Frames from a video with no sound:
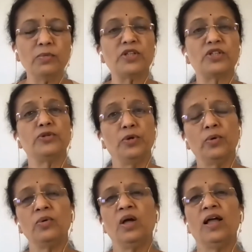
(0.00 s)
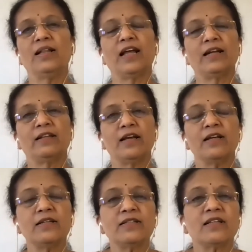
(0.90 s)
but you know that there
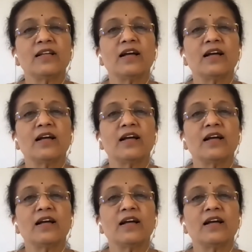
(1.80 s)
is